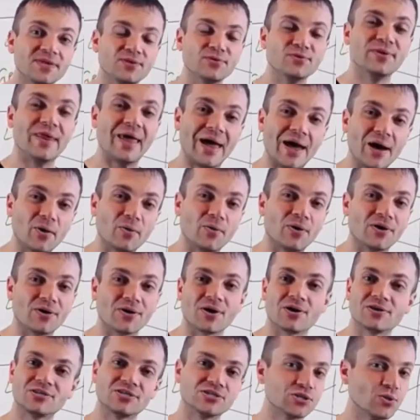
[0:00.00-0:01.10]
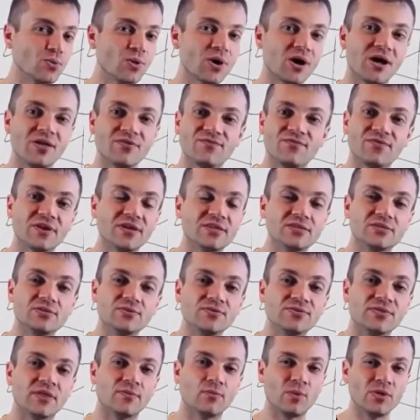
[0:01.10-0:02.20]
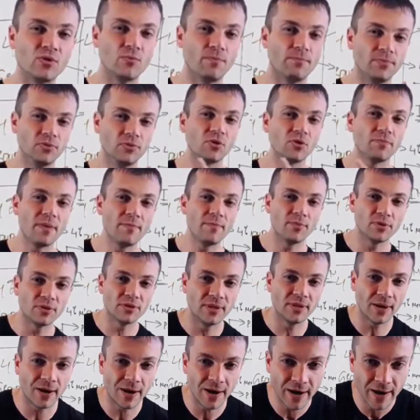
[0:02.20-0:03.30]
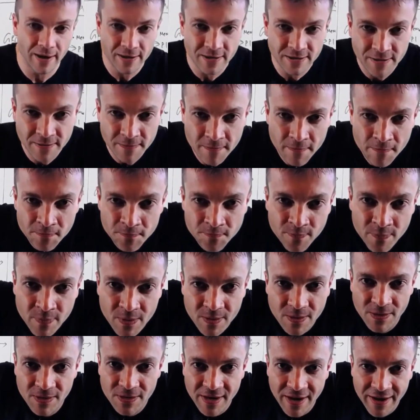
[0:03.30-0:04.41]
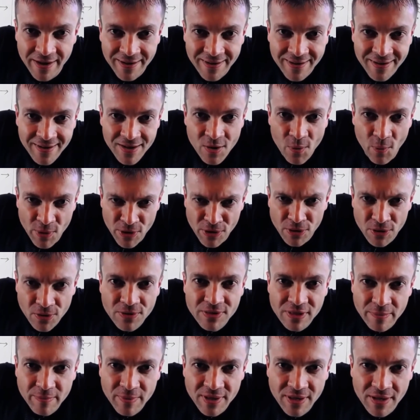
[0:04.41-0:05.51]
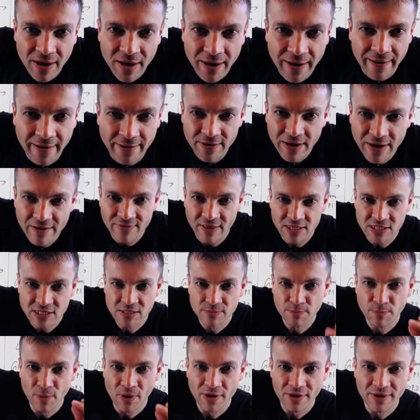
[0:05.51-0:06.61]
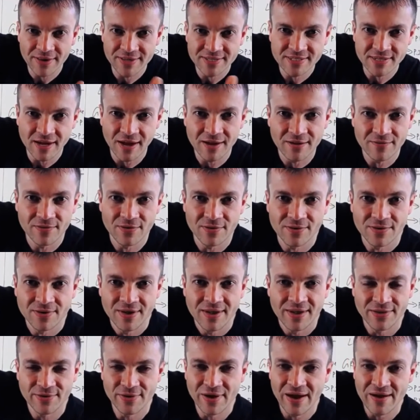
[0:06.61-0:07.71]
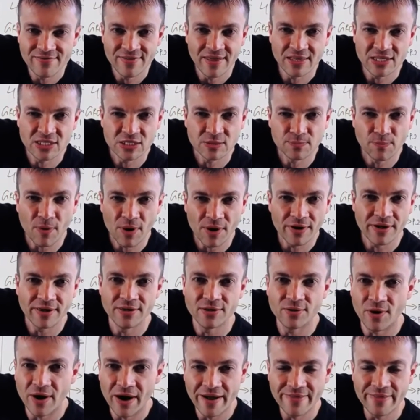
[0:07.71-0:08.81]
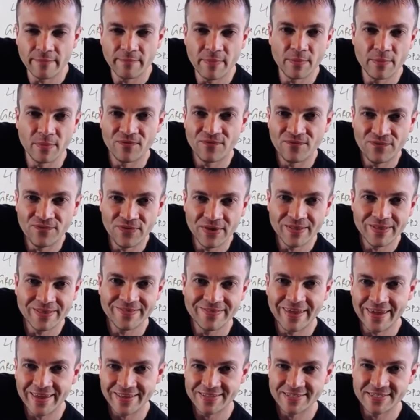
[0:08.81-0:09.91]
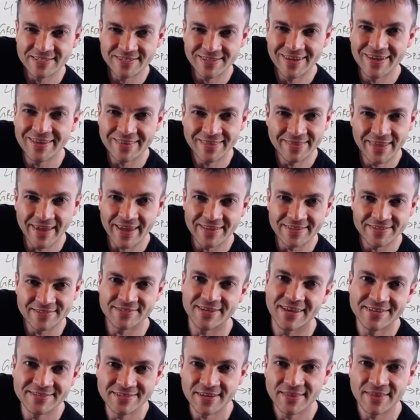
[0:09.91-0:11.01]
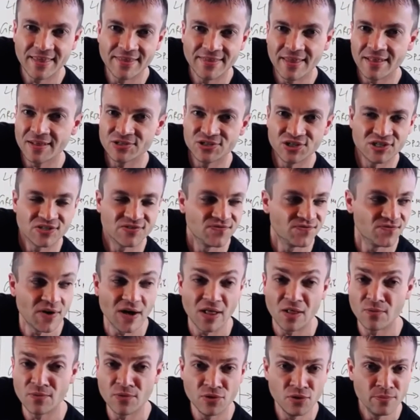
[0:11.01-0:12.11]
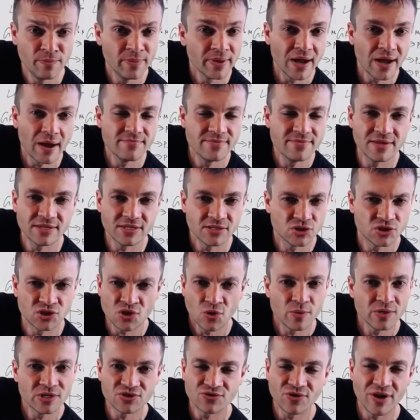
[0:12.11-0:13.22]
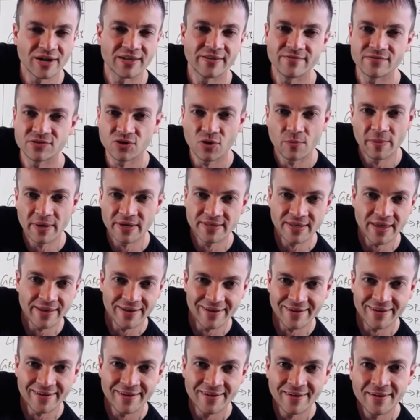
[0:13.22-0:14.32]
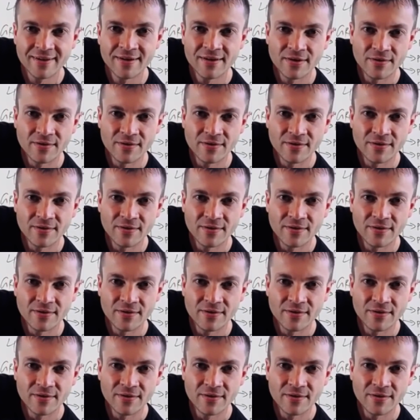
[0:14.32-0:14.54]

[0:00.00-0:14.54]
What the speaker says: you now are so confident, dude, that when you look people in the eyes, okay, when you look them in the eye, you have that spark inside of you, you have that spark in your eye that people feel and they can see it and they can sense it and they'll just follow you. You become so attractive, so magnetic,